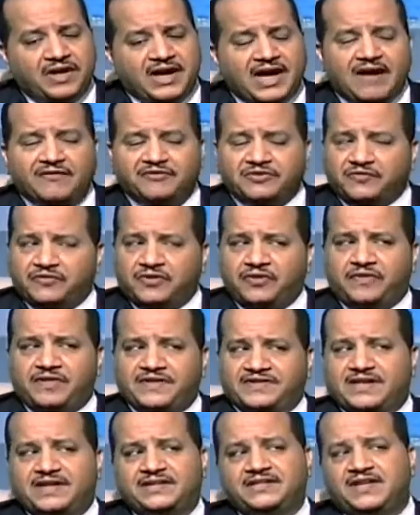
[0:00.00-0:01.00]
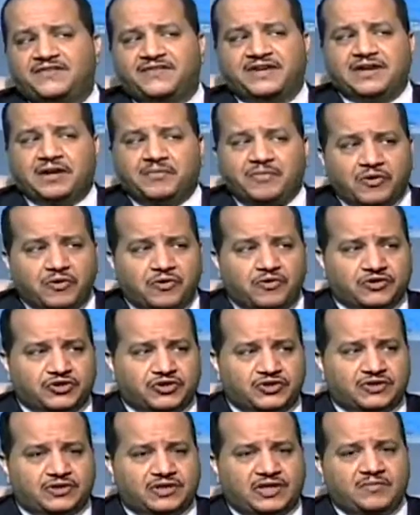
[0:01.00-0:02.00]
we have to follow the scientific
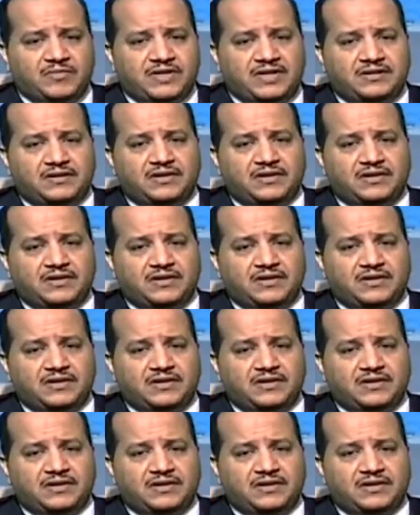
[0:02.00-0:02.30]
approach.